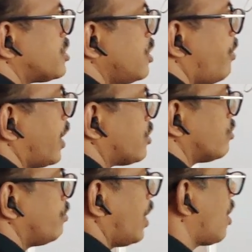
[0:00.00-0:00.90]
C by
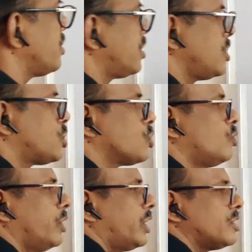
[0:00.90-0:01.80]
2. Because it is
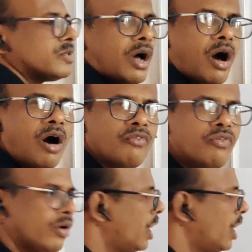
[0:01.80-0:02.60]
2, it is off.